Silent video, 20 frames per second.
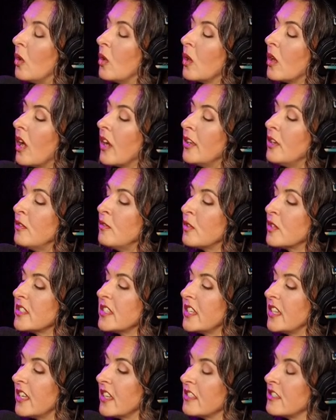Or are you
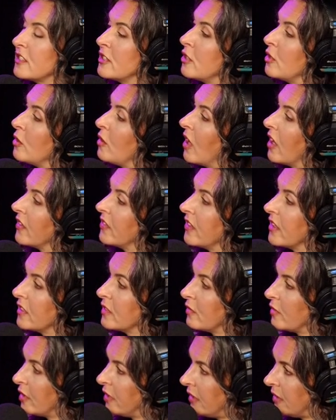forcing kids to do hard
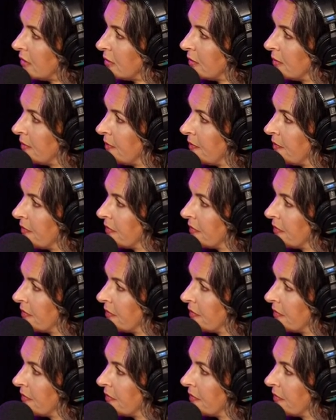things for you?